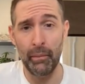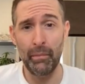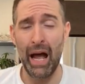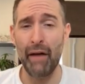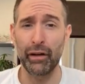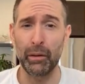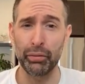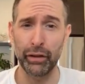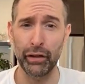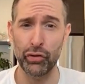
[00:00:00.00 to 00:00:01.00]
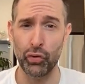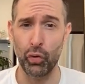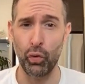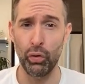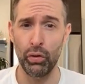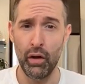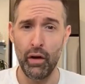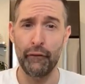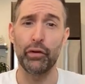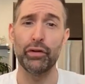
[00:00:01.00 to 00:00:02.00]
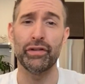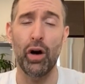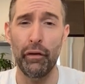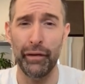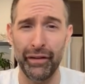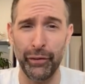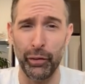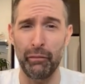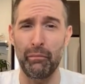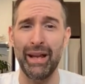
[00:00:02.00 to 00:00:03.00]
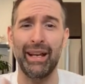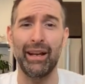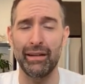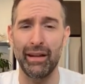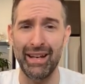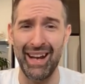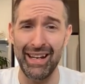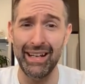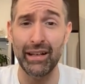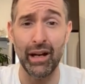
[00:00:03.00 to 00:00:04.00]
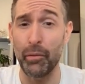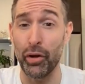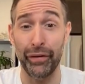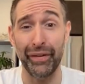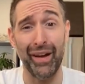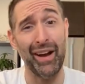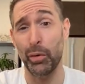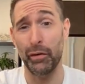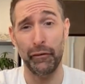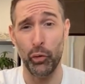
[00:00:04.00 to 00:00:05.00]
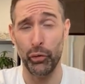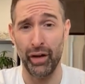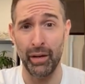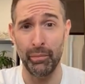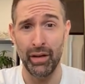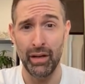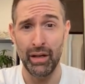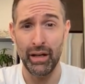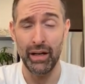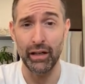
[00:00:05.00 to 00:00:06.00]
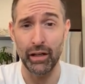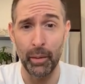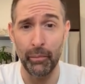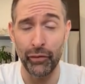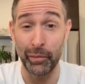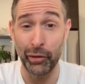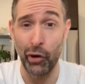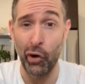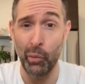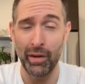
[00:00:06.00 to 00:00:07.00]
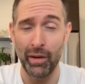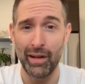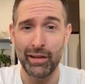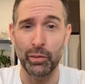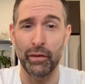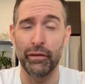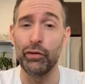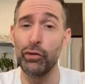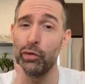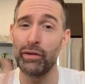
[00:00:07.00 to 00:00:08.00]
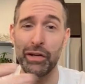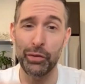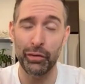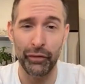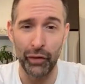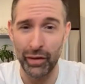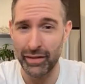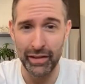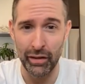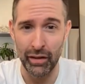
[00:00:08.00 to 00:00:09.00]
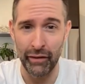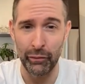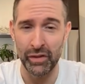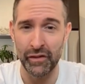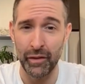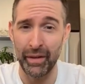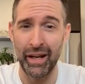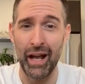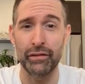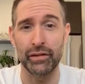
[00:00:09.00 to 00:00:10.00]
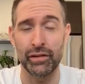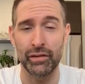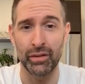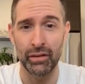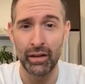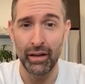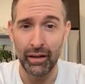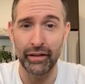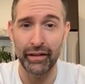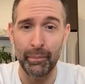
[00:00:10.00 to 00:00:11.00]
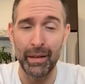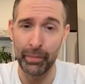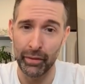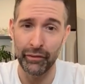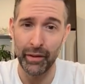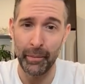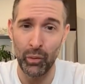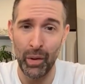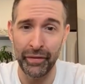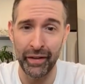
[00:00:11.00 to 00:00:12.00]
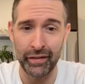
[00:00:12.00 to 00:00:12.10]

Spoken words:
Having complete control for yourself and sort of making an income on the side or a full-time income from your home. Sort of the new digital frontier. Everyone's flipping houses. Well, let's get people into flipping websites.